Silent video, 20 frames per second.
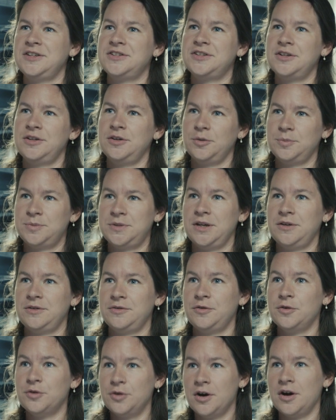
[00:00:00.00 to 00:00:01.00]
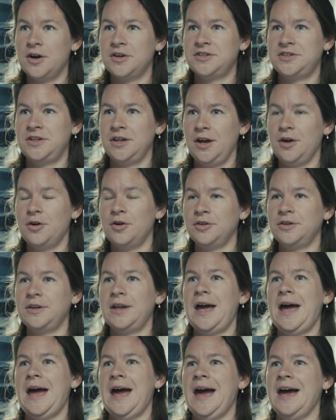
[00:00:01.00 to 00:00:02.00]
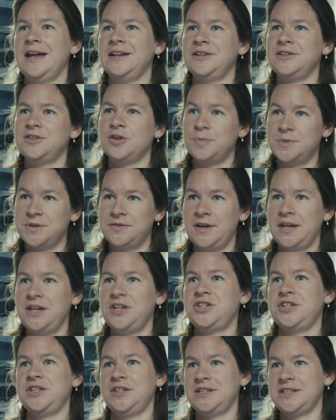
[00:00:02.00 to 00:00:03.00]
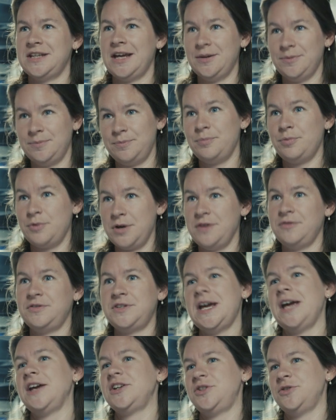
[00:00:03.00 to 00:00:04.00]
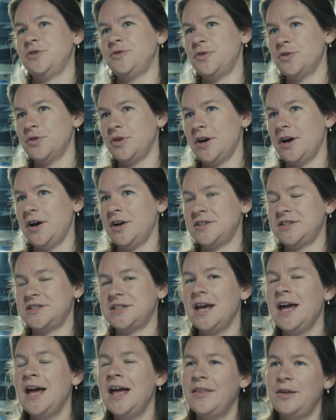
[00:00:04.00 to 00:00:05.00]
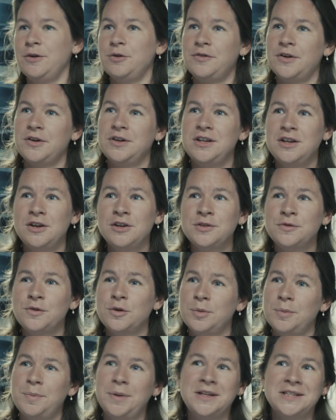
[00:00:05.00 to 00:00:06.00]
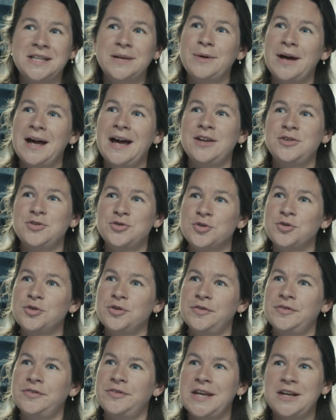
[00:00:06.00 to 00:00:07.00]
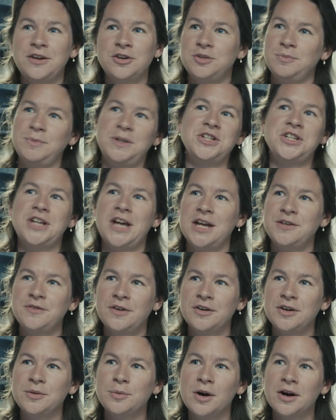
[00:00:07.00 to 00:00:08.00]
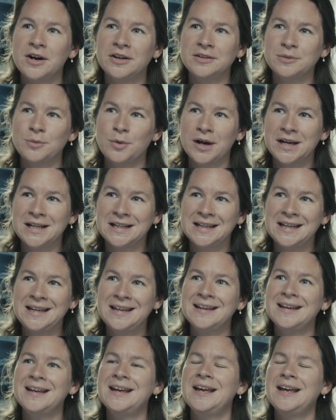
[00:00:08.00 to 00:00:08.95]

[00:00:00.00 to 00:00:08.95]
synoptic forecasting on and observations and brief textual forecasts. They were very useful, but because they were hand-drawn, they couldn't be shared very widely.